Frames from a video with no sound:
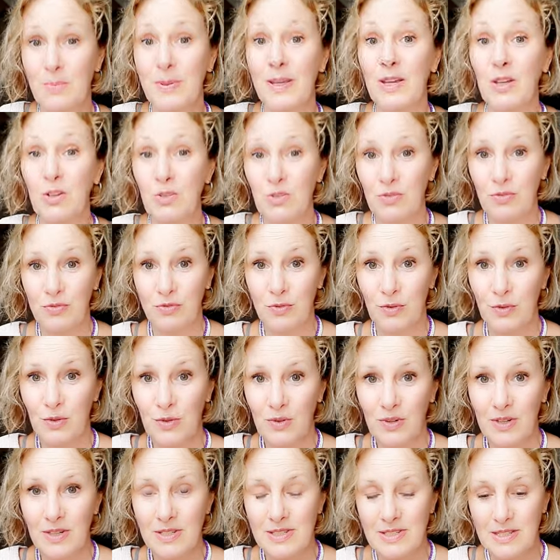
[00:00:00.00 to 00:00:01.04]
to be good
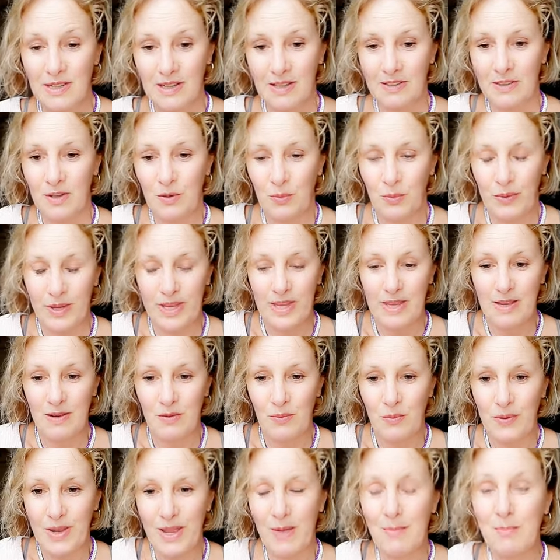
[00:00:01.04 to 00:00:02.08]
for us, that we
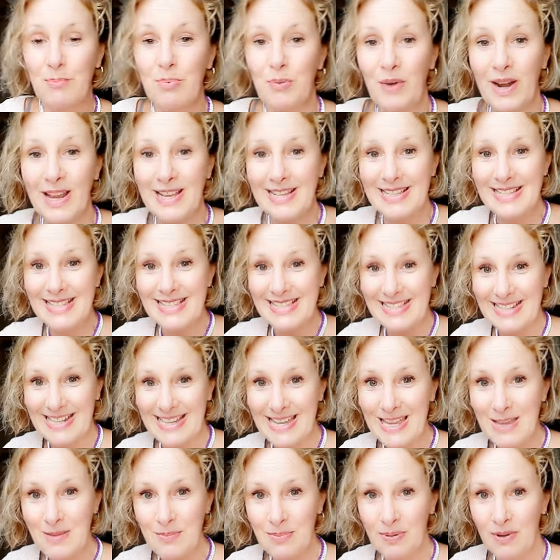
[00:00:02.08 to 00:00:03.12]
embrace
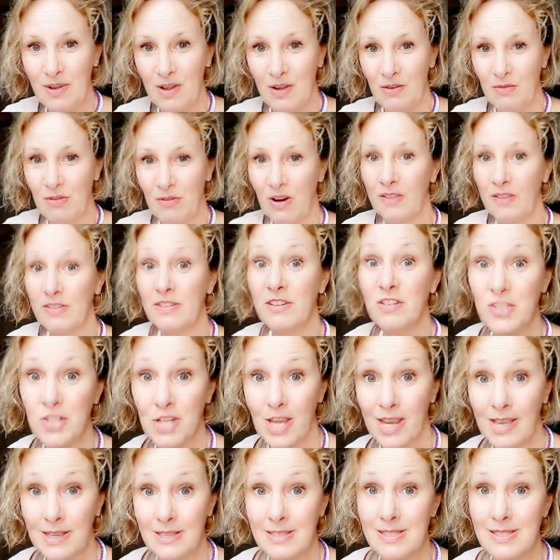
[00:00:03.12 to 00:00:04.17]
sleep rather than
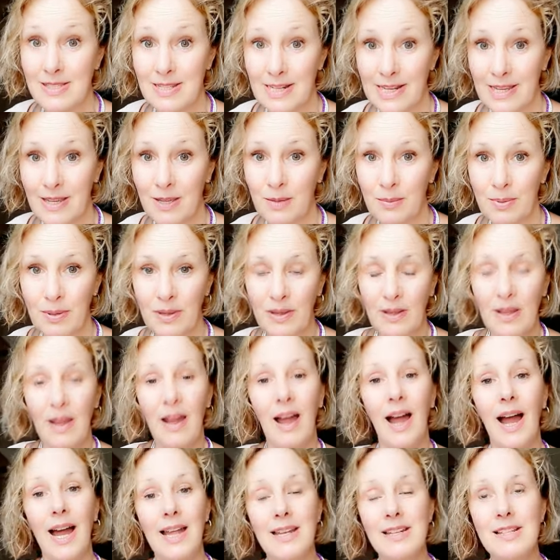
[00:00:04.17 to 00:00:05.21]
chase sleep.
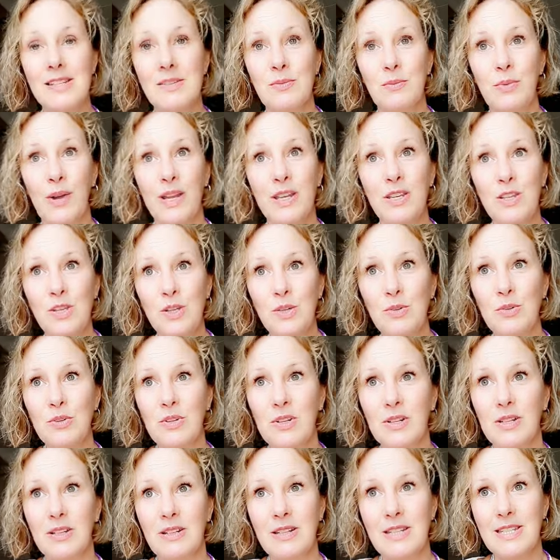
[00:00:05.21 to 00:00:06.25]
And when you
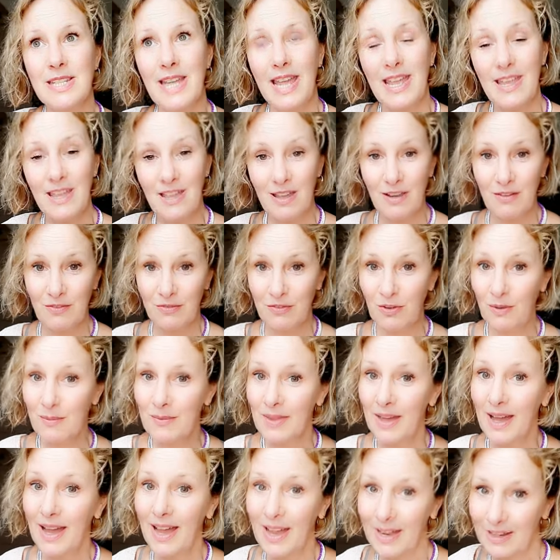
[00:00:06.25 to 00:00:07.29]
can take it from
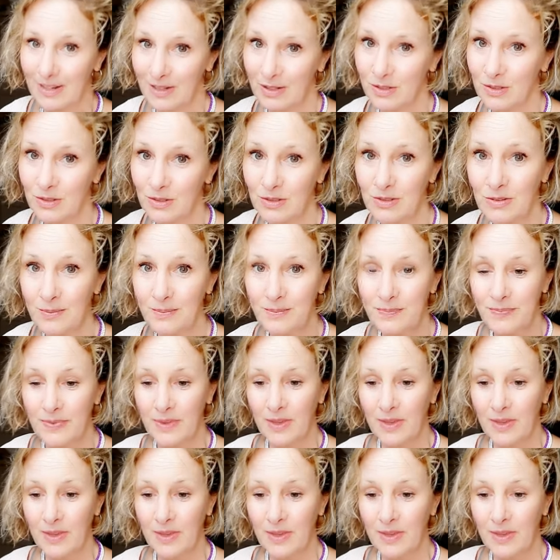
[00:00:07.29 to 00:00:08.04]
that angle,